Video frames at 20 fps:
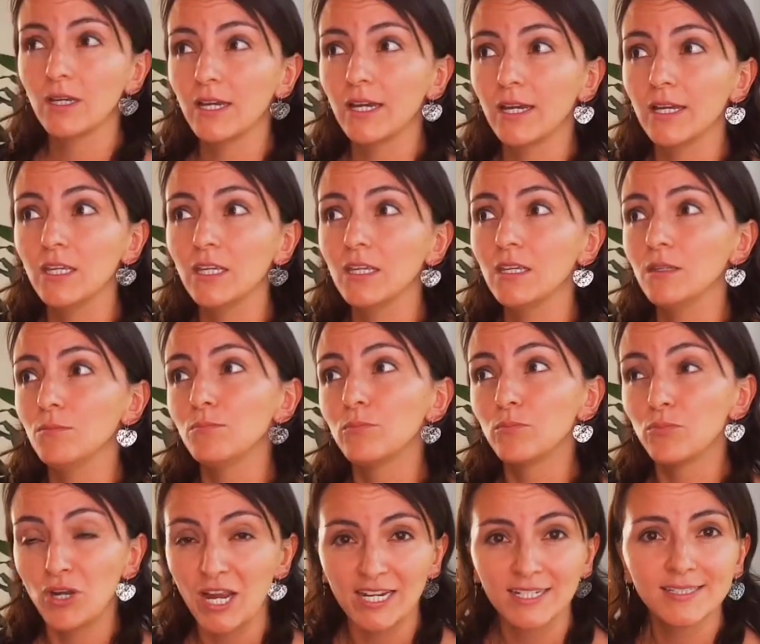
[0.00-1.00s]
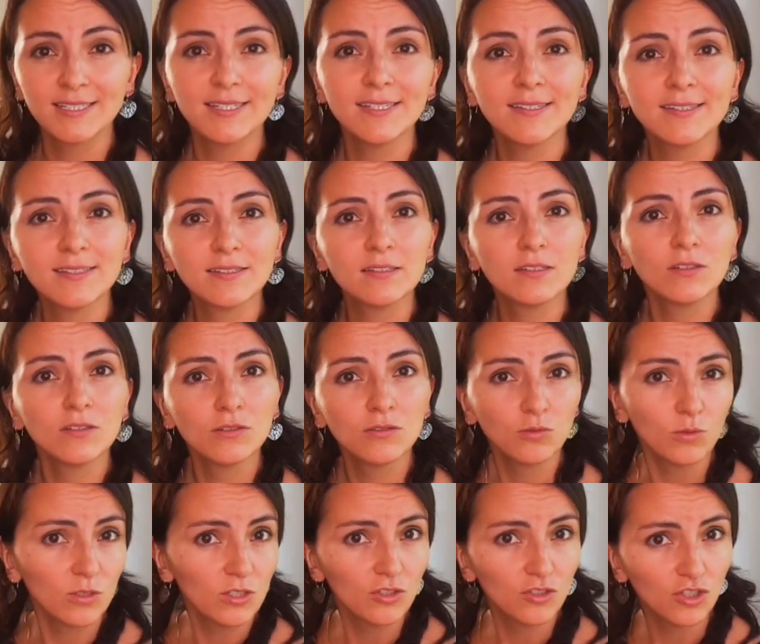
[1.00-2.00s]
I practice
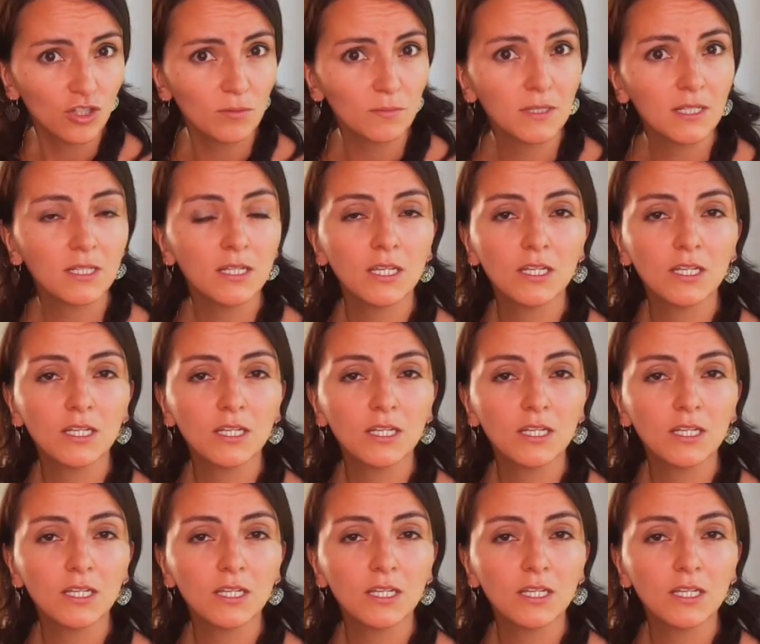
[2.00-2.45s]
Swiss German